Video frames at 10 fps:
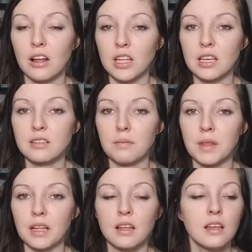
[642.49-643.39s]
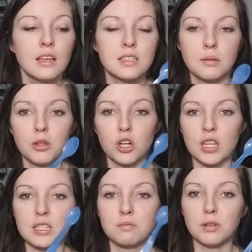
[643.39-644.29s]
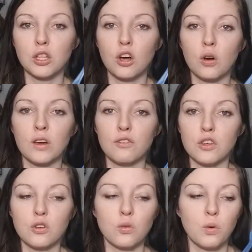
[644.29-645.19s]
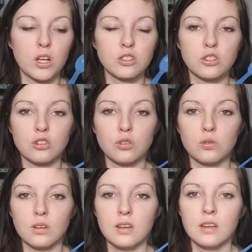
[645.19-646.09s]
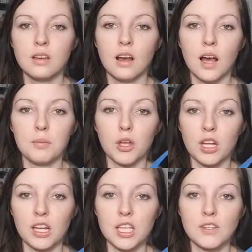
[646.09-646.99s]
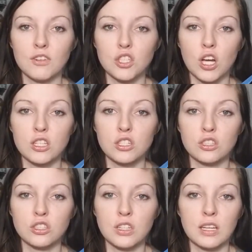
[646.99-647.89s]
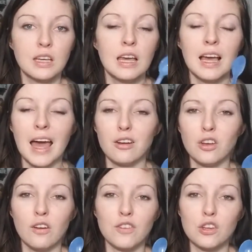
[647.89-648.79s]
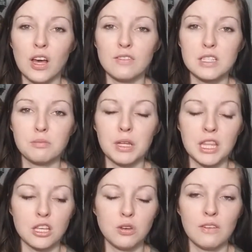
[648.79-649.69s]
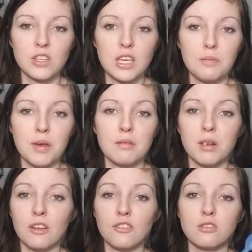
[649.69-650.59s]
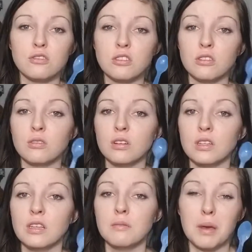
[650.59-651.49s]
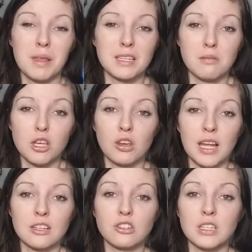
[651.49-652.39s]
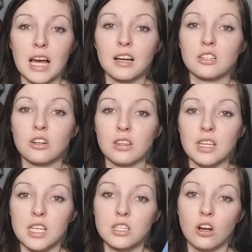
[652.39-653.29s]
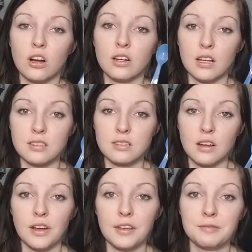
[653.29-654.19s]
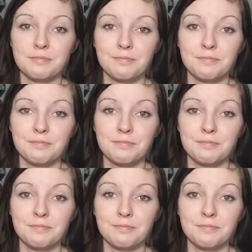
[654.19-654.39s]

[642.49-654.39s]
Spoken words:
I'll link something similar to this below if you want to look into this for jaw surgery. I don't know if you'll have a splint that you have to keep in, but if you do, maybe that's something you could ask your doctor. These are necessary.